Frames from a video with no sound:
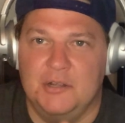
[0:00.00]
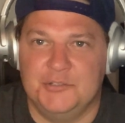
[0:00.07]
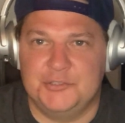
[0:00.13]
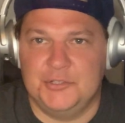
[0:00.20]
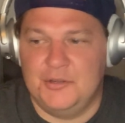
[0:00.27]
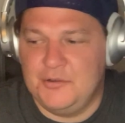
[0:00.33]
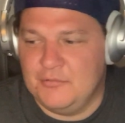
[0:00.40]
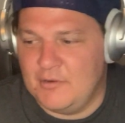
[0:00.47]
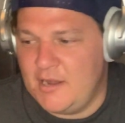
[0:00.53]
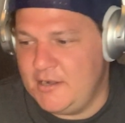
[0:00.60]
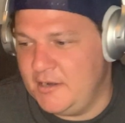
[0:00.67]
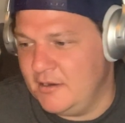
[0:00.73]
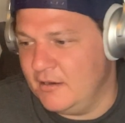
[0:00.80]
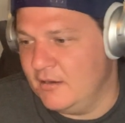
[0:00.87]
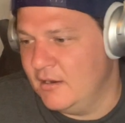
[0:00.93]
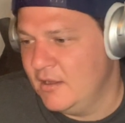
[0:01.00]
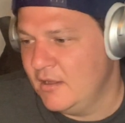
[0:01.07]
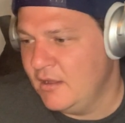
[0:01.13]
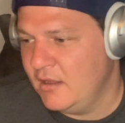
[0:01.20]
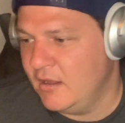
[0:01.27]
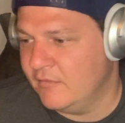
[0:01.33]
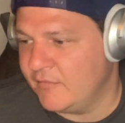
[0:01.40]
I'll show you right here.
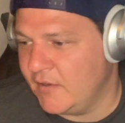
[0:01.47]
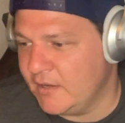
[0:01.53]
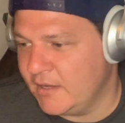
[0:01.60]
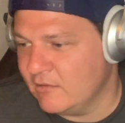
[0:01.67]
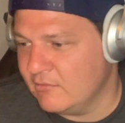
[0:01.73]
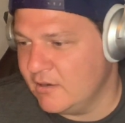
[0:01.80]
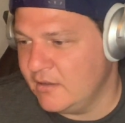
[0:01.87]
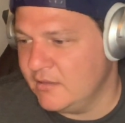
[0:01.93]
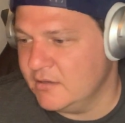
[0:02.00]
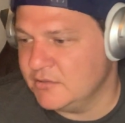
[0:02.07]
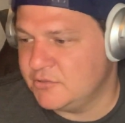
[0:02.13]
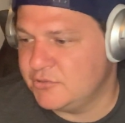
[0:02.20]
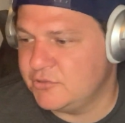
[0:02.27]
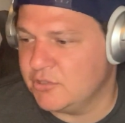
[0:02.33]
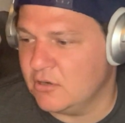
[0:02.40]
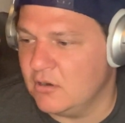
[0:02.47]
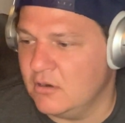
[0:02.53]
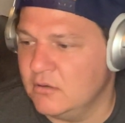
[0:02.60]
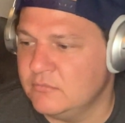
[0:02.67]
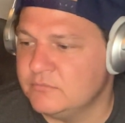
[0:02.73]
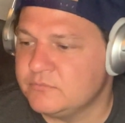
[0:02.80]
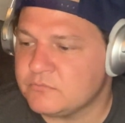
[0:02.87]
If I get rid of this
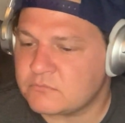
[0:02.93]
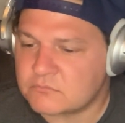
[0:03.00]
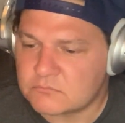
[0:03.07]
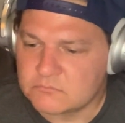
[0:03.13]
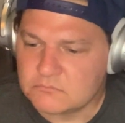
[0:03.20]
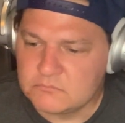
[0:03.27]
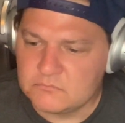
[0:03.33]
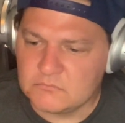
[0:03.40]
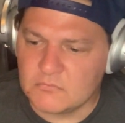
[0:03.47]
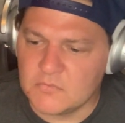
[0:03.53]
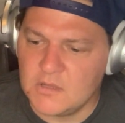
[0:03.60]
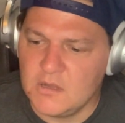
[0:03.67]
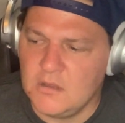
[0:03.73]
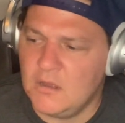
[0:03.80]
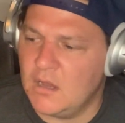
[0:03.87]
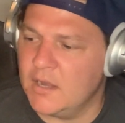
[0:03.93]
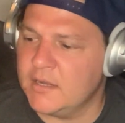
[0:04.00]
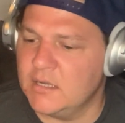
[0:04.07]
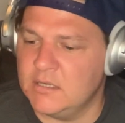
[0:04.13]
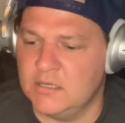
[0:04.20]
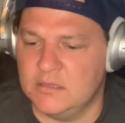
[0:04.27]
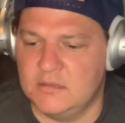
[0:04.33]
chart, I
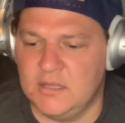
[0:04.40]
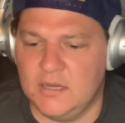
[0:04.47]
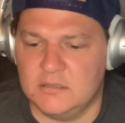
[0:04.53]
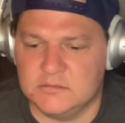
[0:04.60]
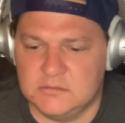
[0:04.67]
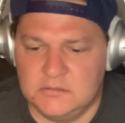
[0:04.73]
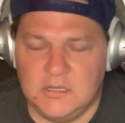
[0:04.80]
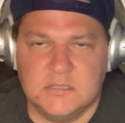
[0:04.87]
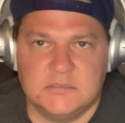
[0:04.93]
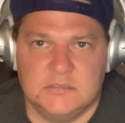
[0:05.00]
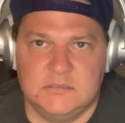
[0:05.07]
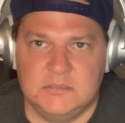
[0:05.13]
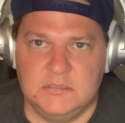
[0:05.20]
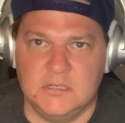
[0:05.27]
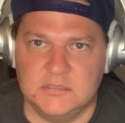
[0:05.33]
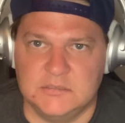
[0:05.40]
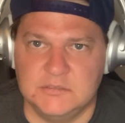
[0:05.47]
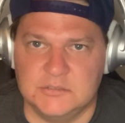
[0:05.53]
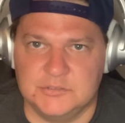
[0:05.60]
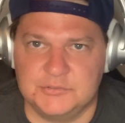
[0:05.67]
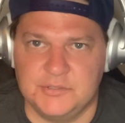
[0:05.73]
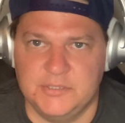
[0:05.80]
got dozens and dozens
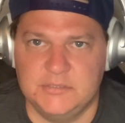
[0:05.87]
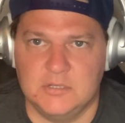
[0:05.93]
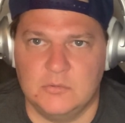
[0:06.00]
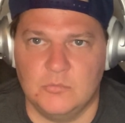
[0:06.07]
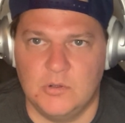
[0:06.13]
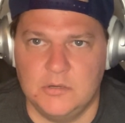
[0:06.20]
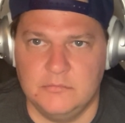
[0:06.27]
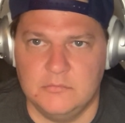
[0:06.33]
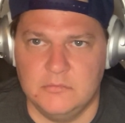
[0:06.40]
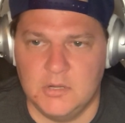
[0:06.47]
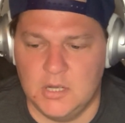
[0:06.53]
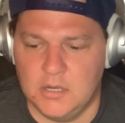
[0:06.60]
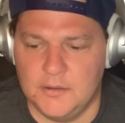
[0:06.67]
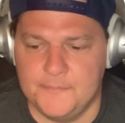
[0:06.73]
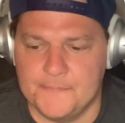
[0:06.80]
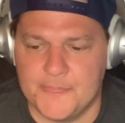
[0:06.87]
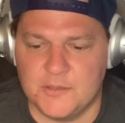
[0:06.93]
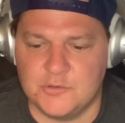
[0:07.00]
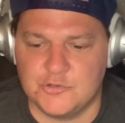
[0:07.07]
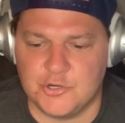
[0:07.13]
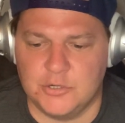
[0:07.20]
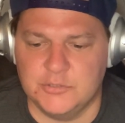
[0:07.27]
of screens on one,
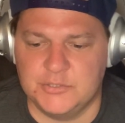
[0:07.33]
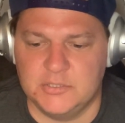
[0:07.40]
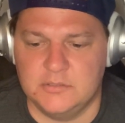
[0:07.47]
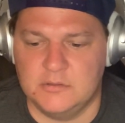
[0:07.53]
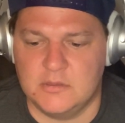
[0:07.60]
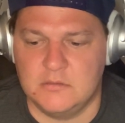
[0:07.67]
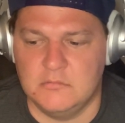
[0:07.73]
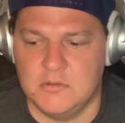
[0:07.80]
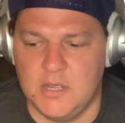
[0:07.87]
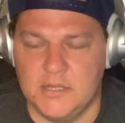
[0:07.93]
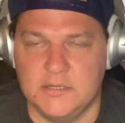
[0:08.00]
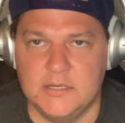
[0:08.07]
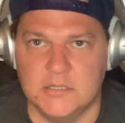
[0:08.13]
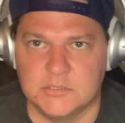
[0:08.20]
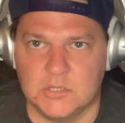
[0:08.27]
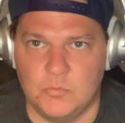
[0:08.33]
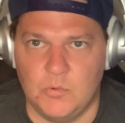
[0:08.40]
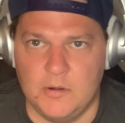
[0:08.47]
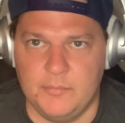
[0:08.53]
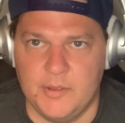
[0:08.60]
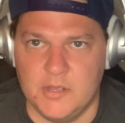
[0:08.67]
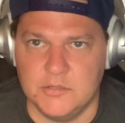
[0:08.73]
charts and deals on
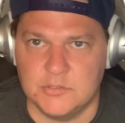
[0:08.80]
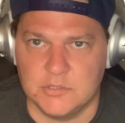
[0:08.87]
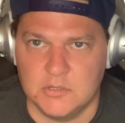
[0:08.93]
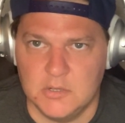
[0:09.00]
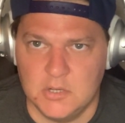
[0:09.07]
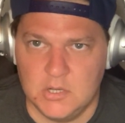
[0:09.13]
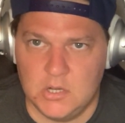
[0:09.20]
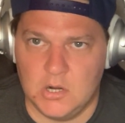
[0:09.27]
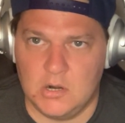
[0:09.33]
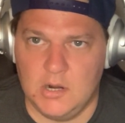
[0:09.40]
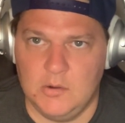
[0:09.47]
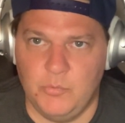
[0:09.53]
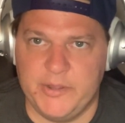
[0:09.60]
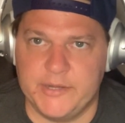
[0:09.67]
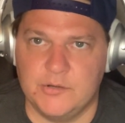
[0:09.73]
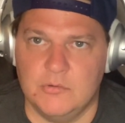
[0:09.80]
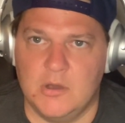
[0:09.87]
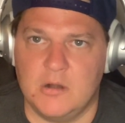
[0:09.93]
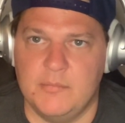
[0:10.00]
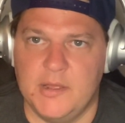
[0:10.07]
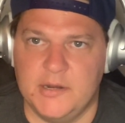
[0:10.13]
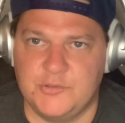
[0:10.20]
one page. All right, we can do
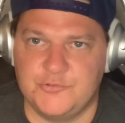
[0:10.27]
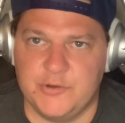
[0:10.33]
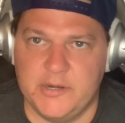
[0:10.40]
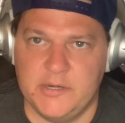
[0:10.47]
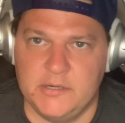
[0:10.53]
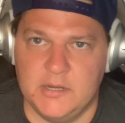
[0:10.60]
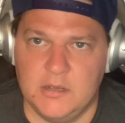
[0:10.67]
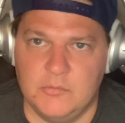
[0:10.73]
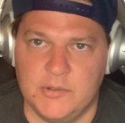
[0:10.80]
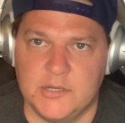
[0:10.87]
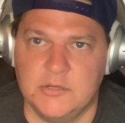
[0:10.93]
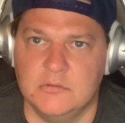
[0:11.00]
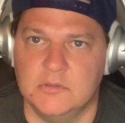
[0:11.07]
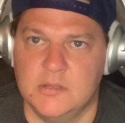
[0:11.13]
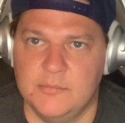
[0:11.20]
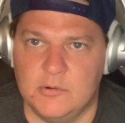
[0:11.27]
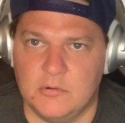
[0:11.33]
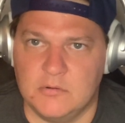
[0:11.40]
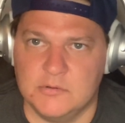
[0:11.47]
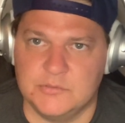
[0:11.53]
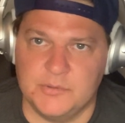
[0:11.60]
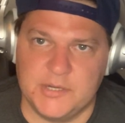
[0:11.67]
automatic trading now. We can do limit
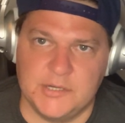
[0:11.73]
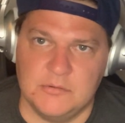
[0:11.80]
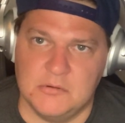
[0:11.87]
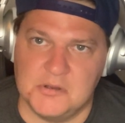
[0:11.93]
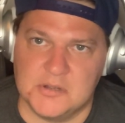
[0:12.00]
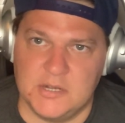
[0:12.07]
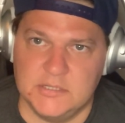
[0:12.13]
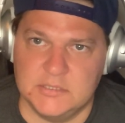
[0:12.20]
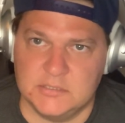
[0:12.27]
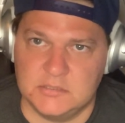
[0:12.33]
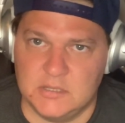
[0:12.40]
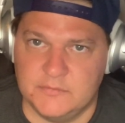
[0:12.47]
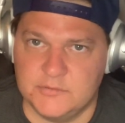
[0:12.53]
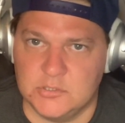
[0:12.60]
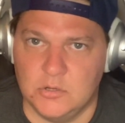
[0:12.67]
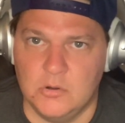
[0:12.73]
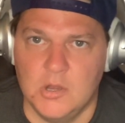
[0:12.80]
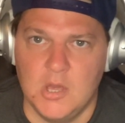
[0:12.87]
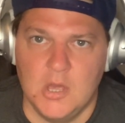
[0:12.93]
orders. We can do all kinds of stuff. So